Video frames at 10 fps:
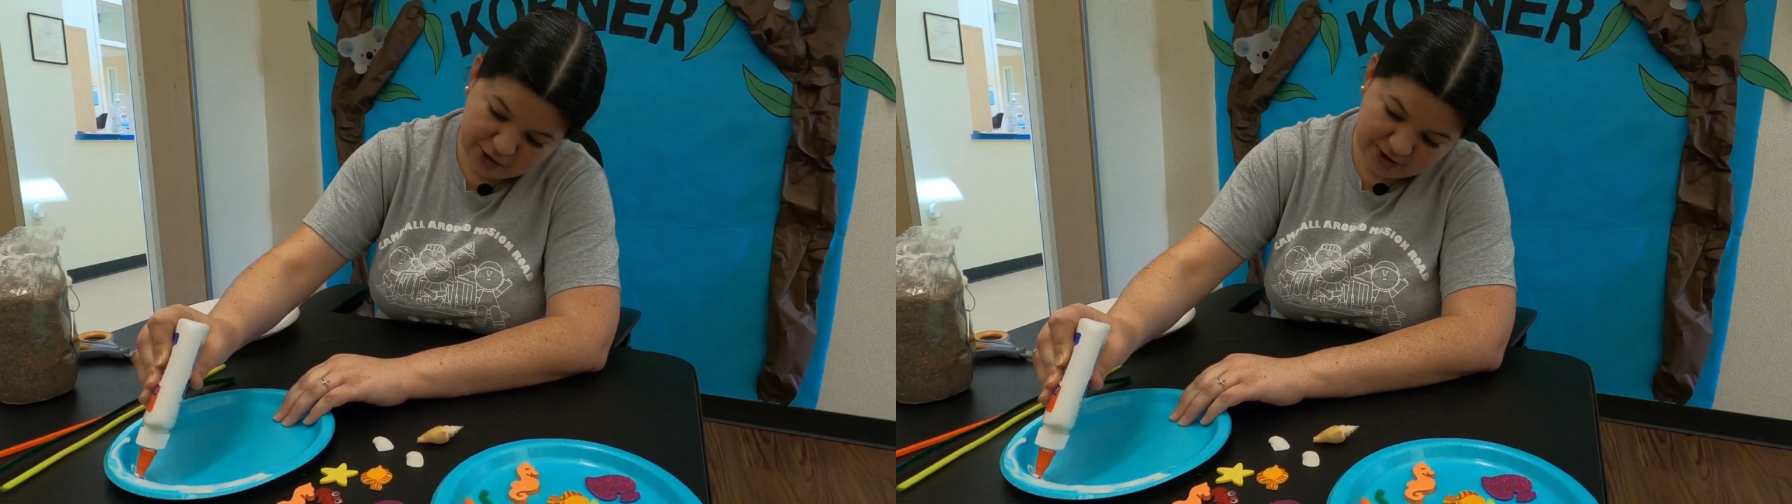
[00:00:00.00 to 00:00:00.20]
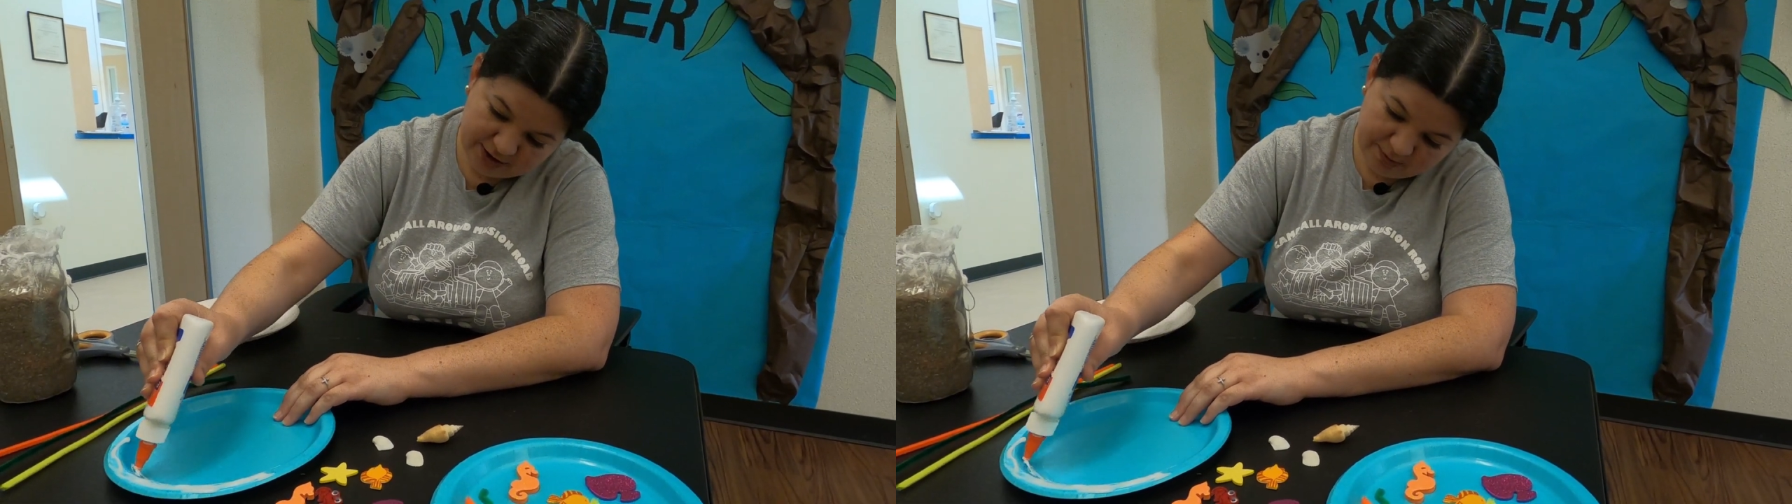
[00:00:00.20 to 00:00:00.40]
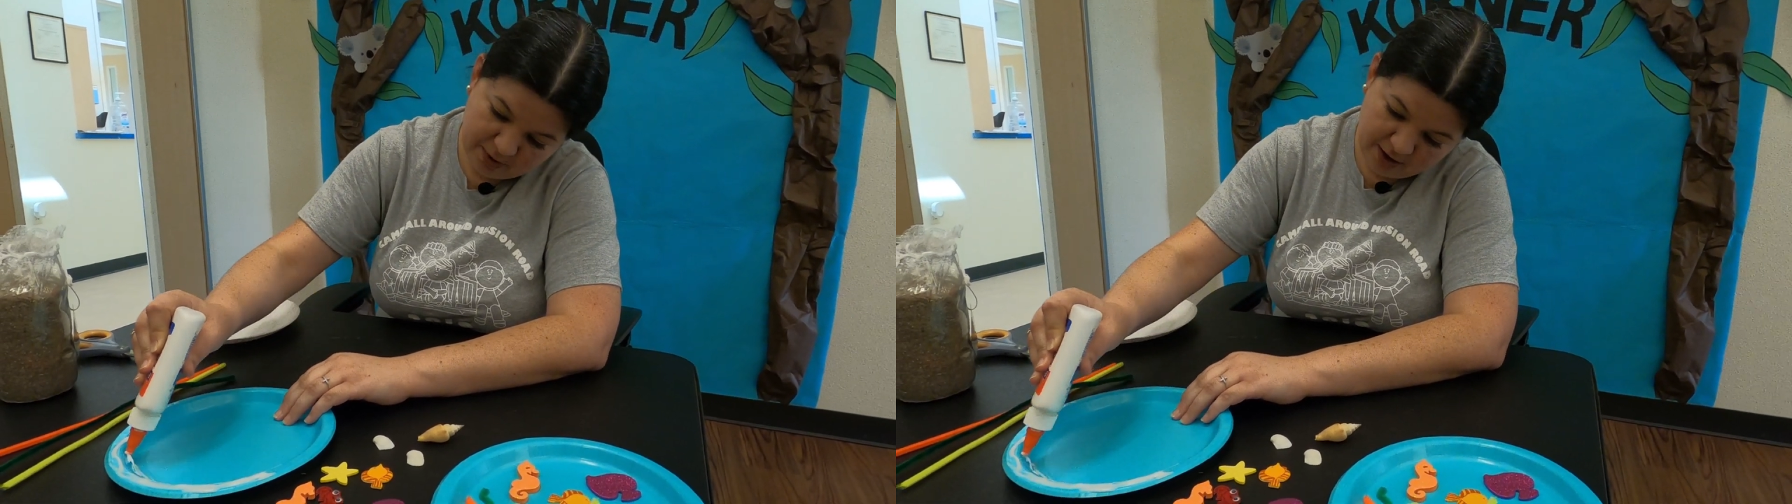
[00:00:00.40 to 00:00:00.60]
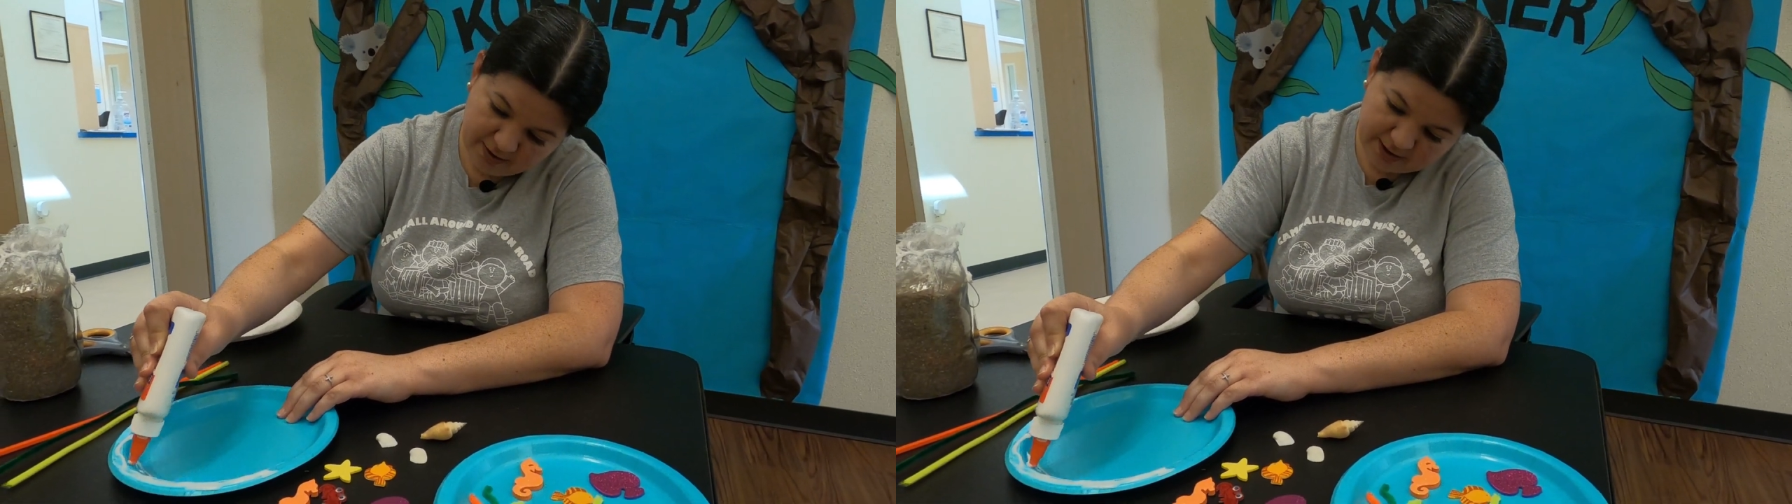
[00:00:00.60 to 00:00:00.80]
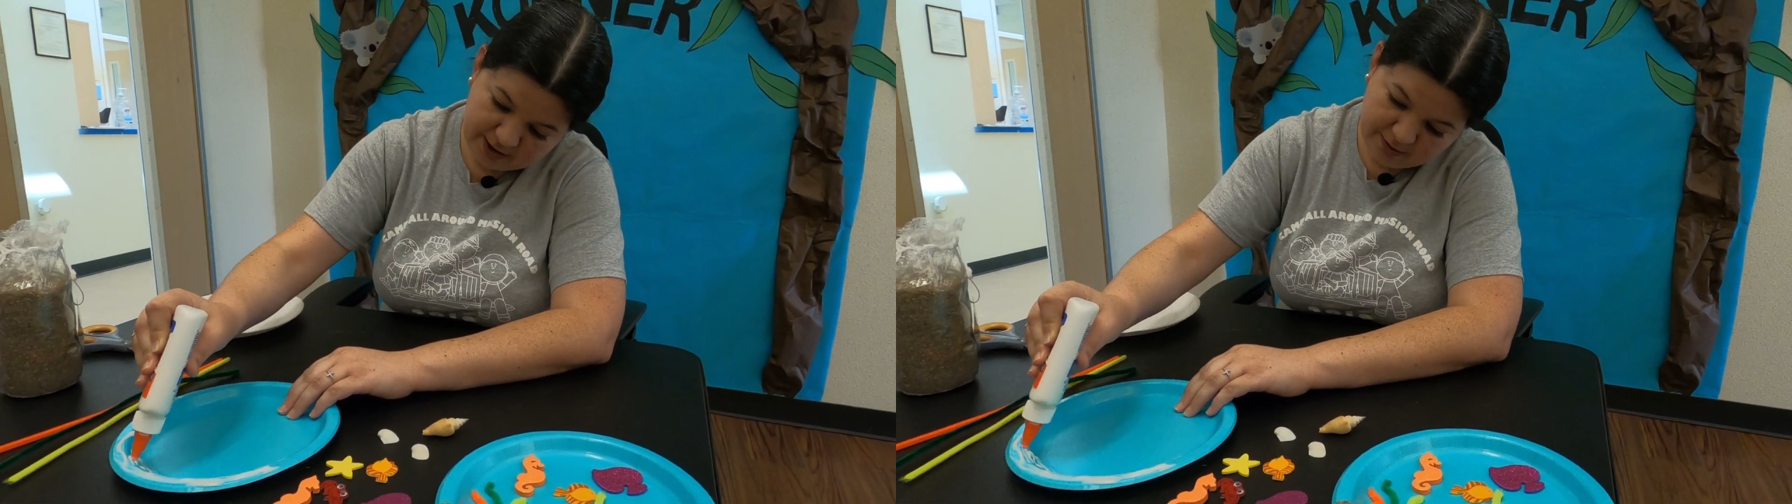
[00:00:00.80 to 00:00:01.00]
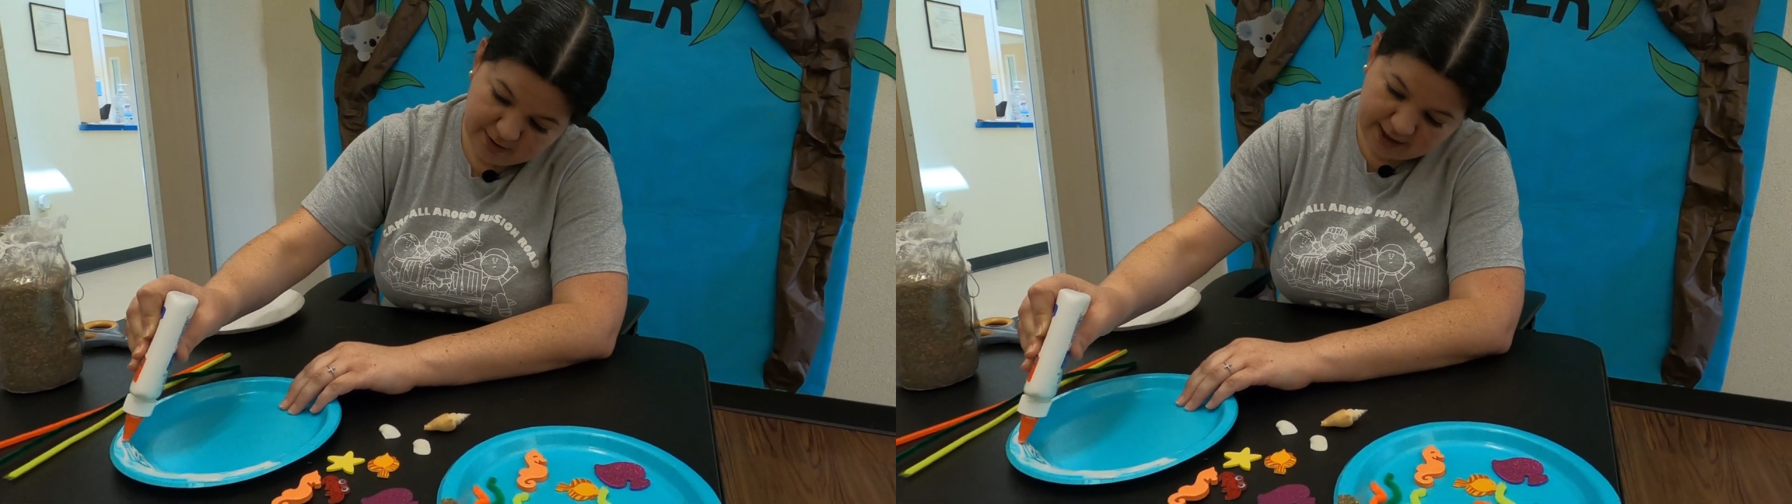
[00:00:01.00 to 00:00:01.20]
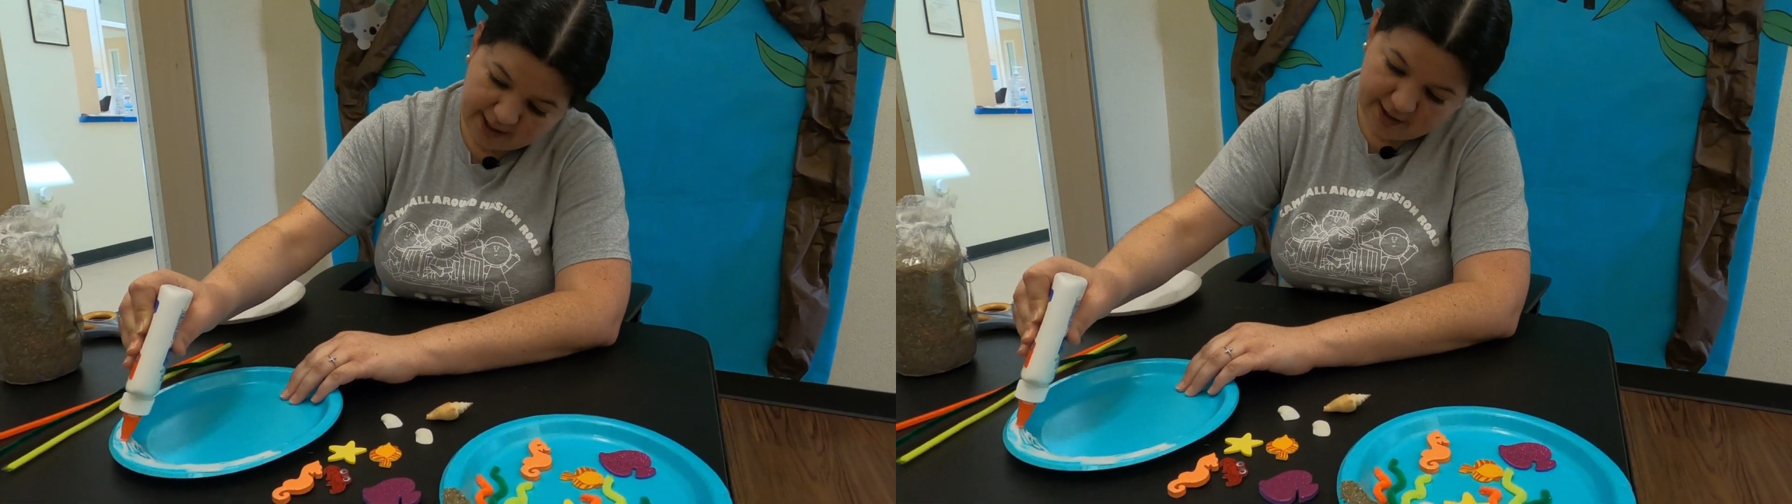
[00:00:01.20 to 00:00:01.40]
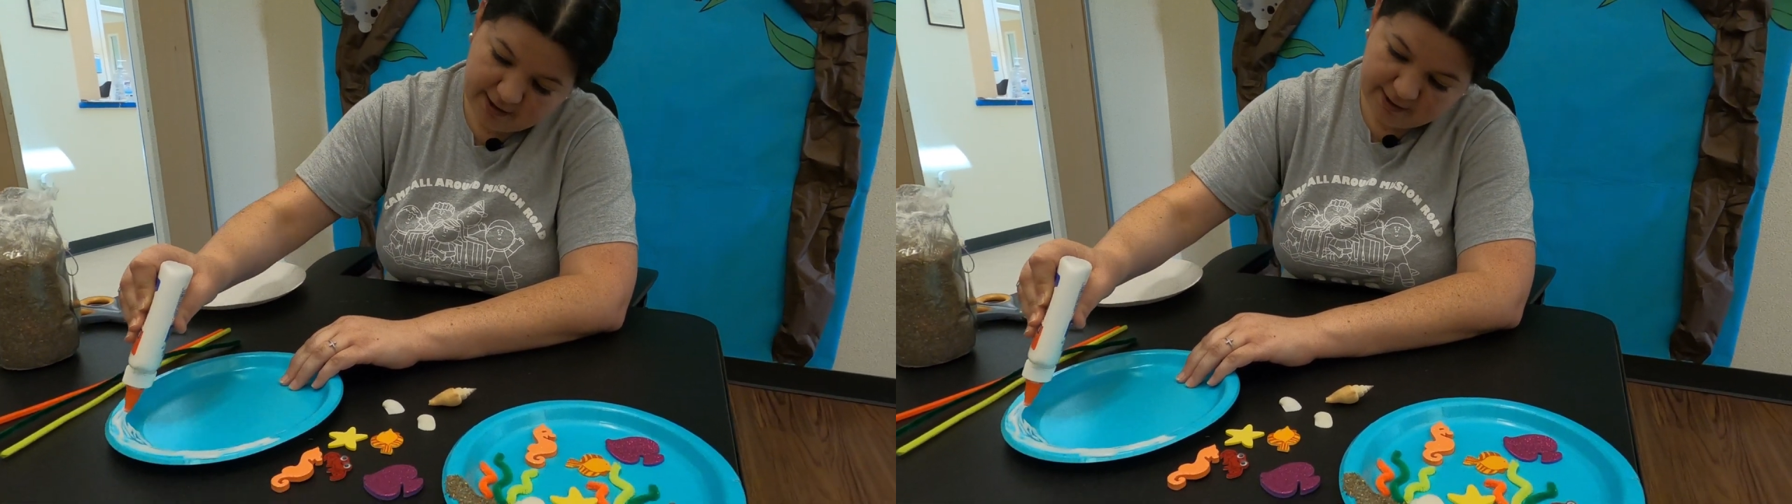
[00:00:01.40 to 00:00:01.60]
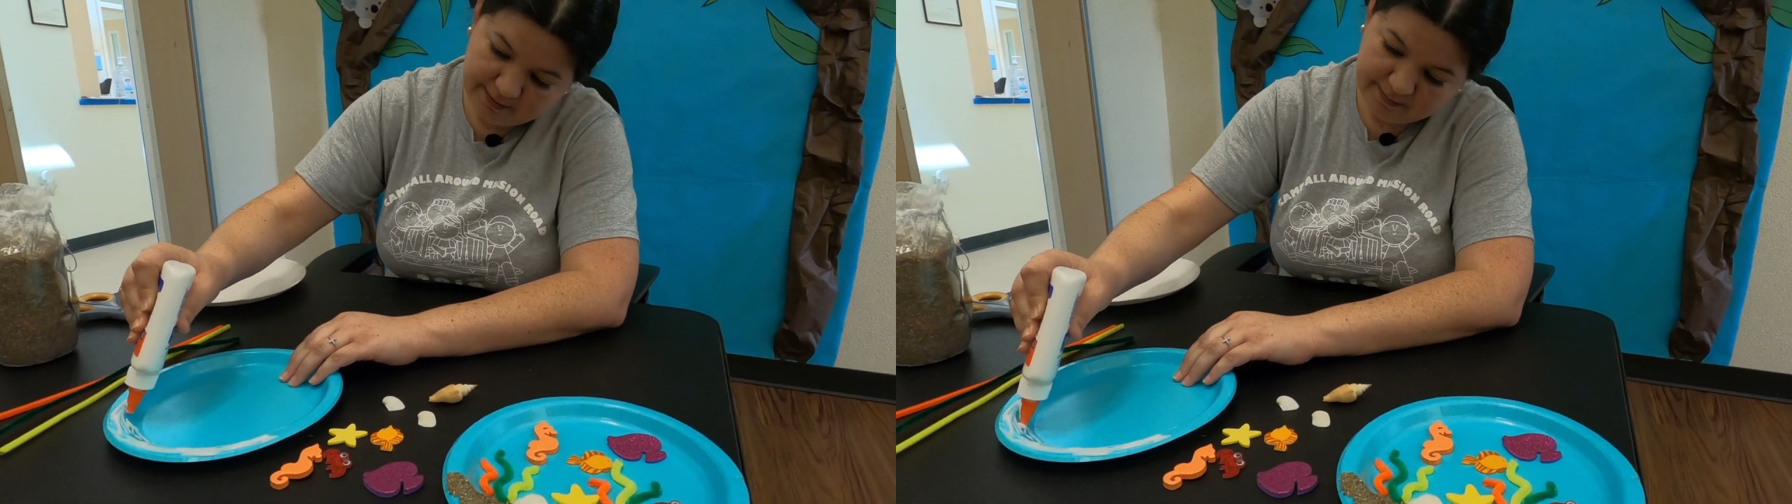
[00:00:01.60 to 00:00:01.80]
or small as you'd like.